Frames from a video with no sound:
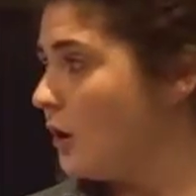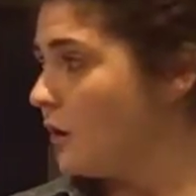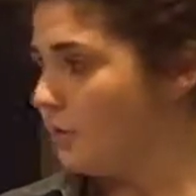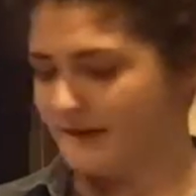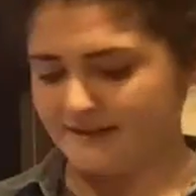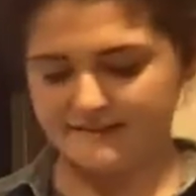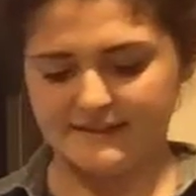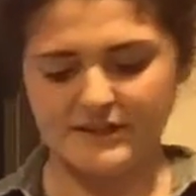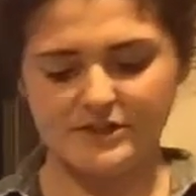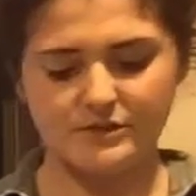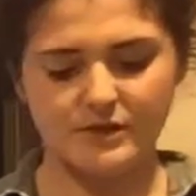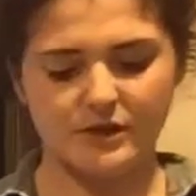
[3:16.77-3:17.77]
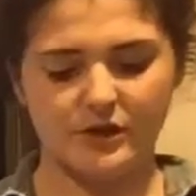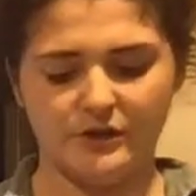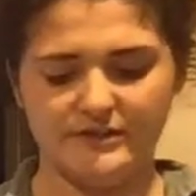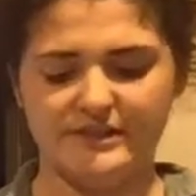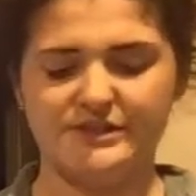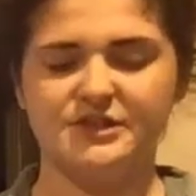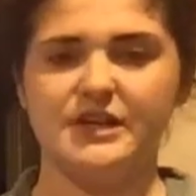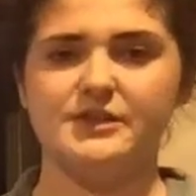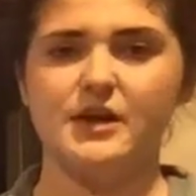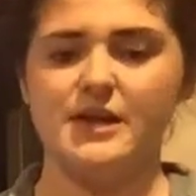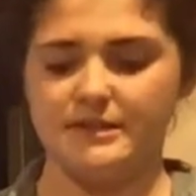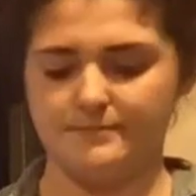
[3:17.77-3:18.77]
When a seizure occurs, the
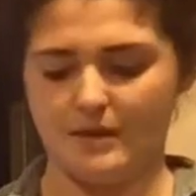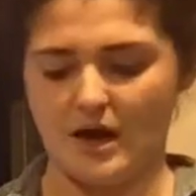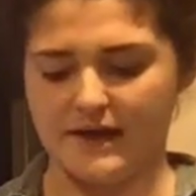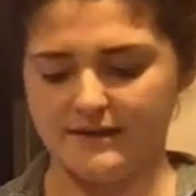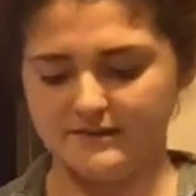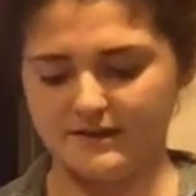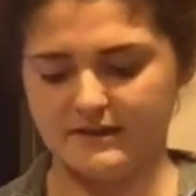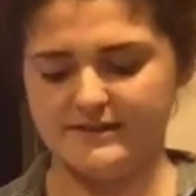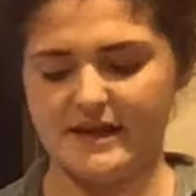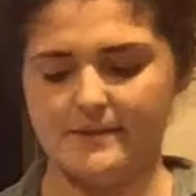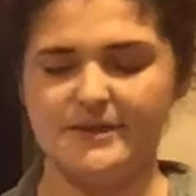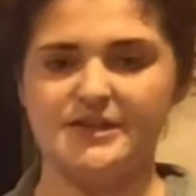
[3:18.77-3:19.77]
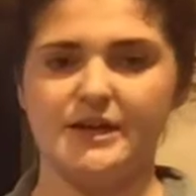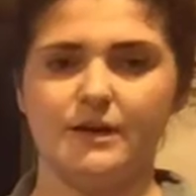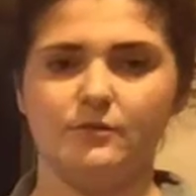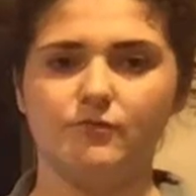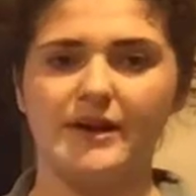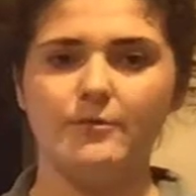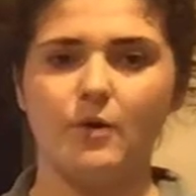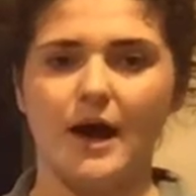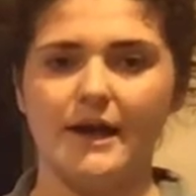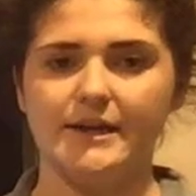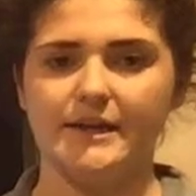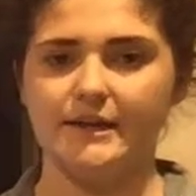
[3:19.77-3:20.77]
dendrite spines are damaged and are
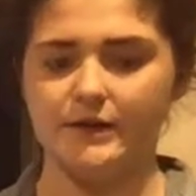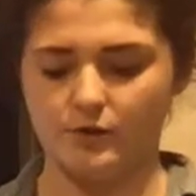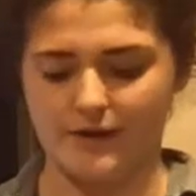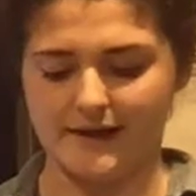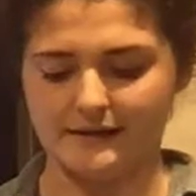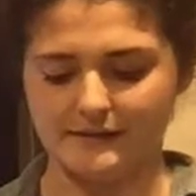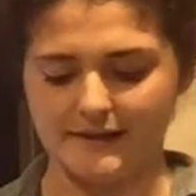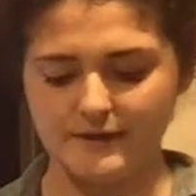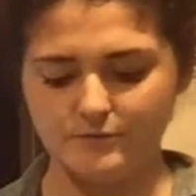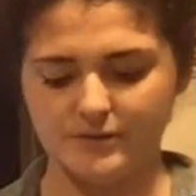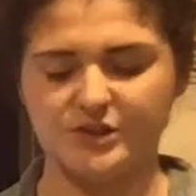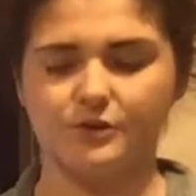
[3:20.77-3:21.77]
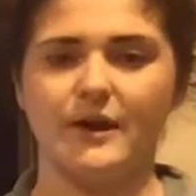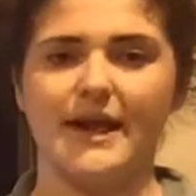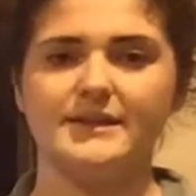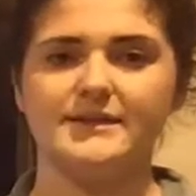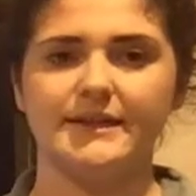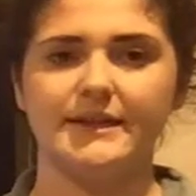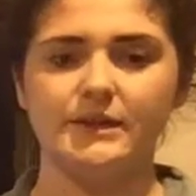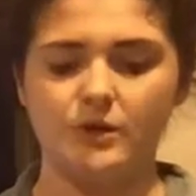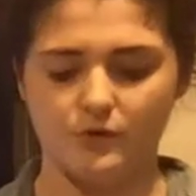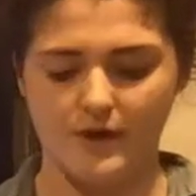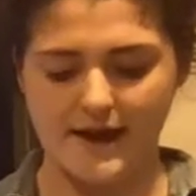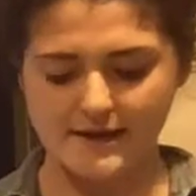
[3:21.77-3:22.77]
rewired incorrectly, which creates
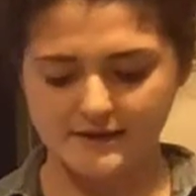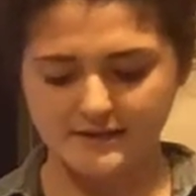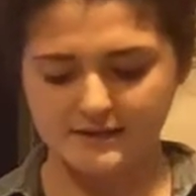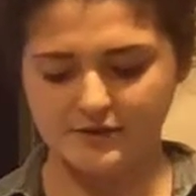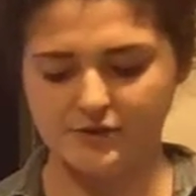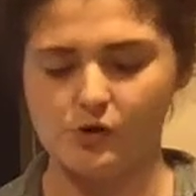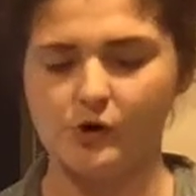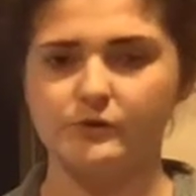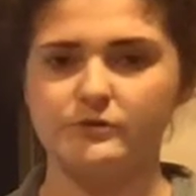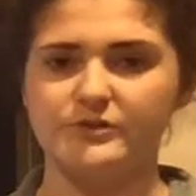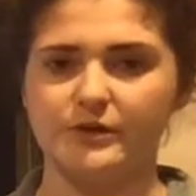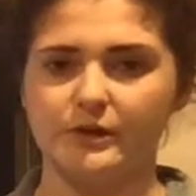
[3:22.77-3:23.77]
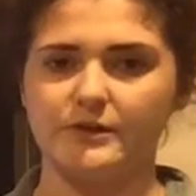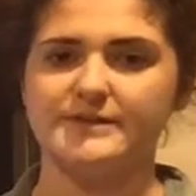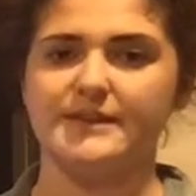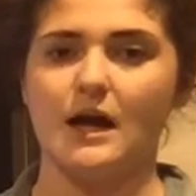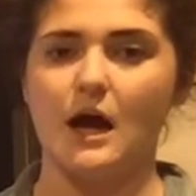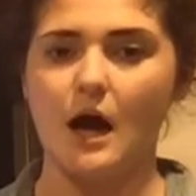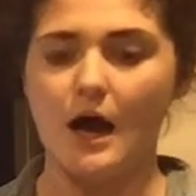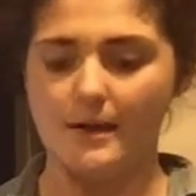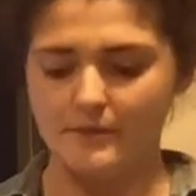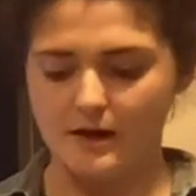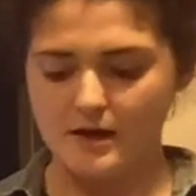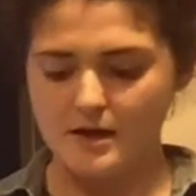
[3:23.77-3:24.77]
incorrect neuronal circuits that are
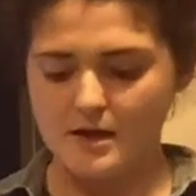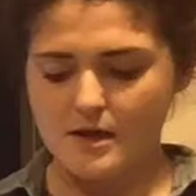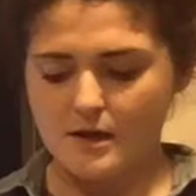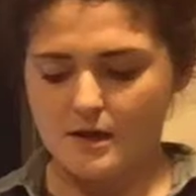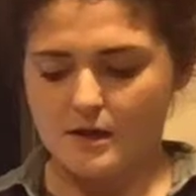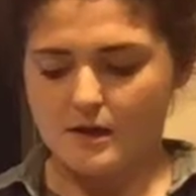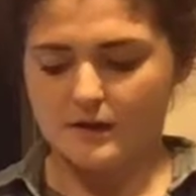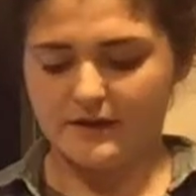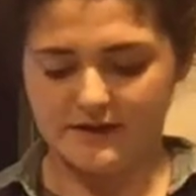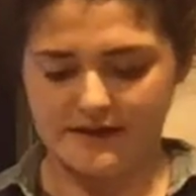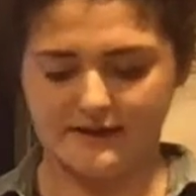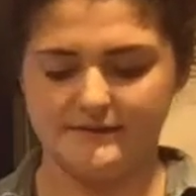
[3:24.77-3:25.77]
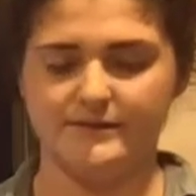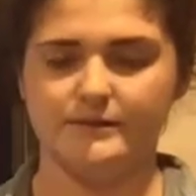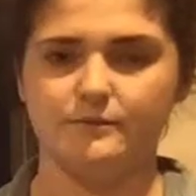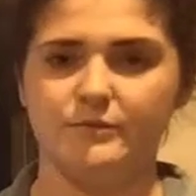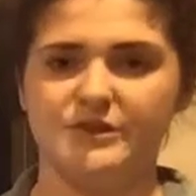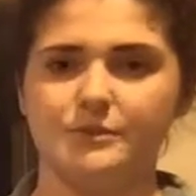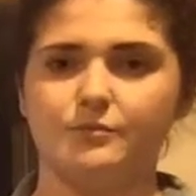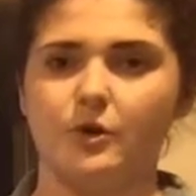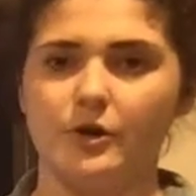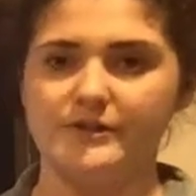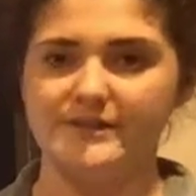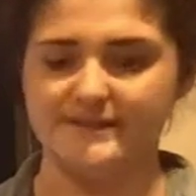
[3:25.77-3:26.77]
hyper-connected, which are
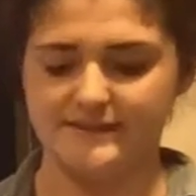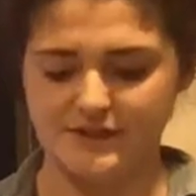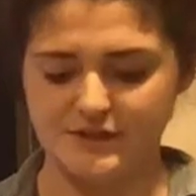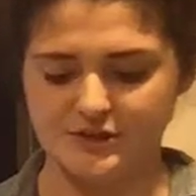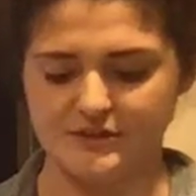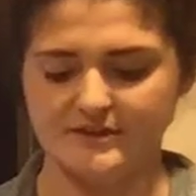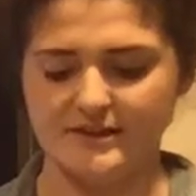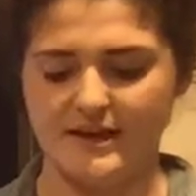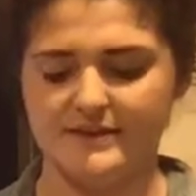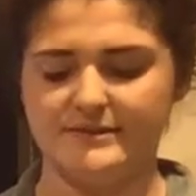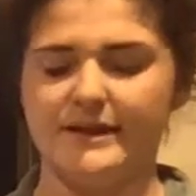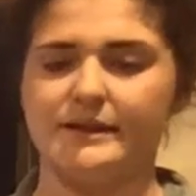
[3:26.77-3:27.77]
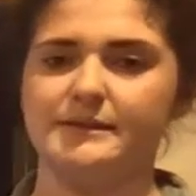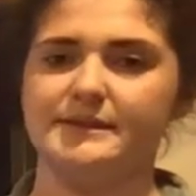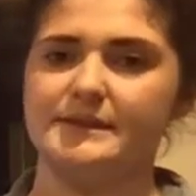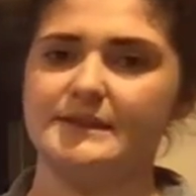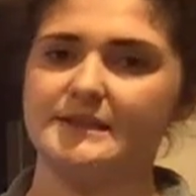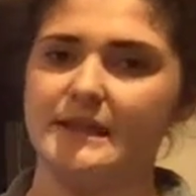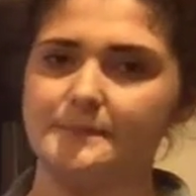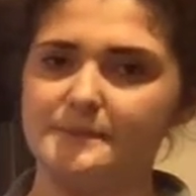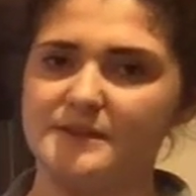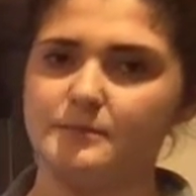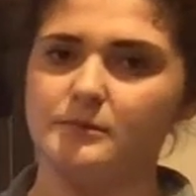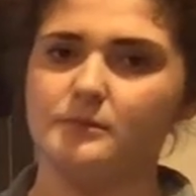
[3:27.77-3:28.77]
prone to seizures as they are
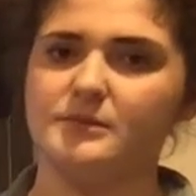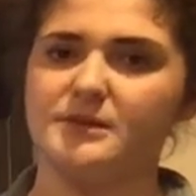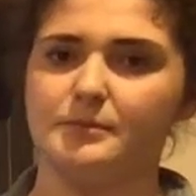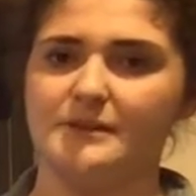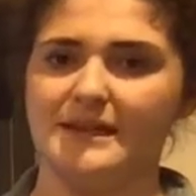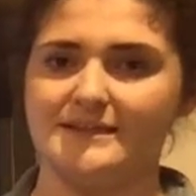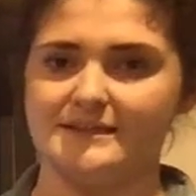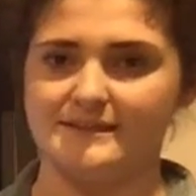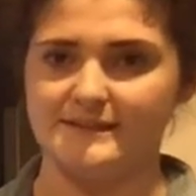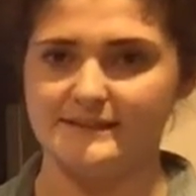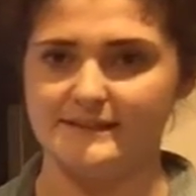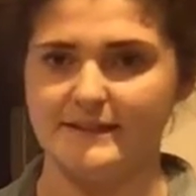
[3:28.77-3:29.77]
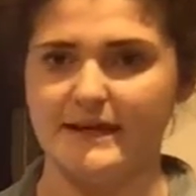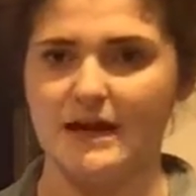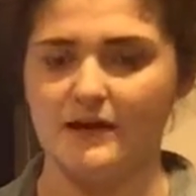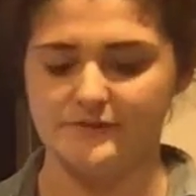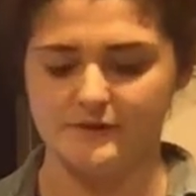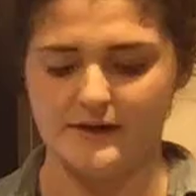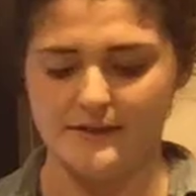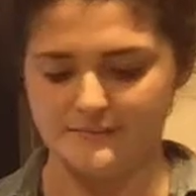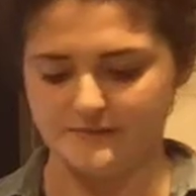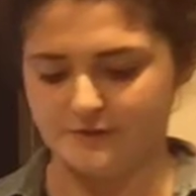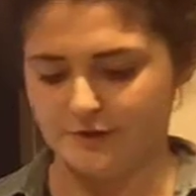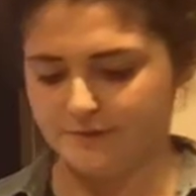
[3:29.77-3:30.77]
susceptible to plasticity after an
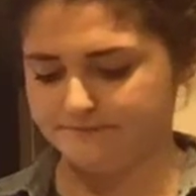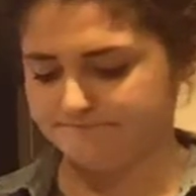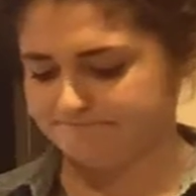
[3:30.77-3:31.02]
episode.